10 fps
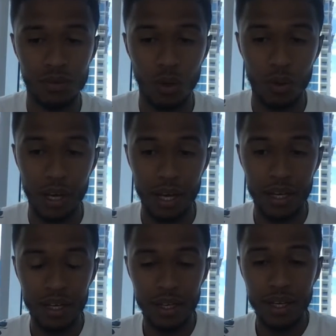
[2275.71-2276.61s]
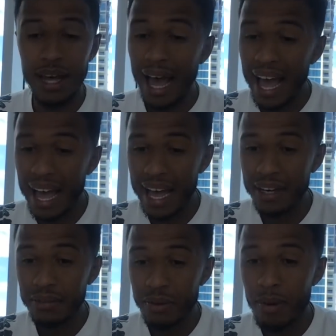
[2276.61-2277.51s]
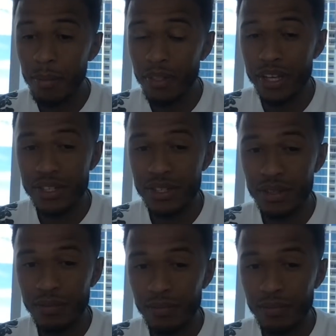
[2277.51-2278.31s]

Okay? And remember this.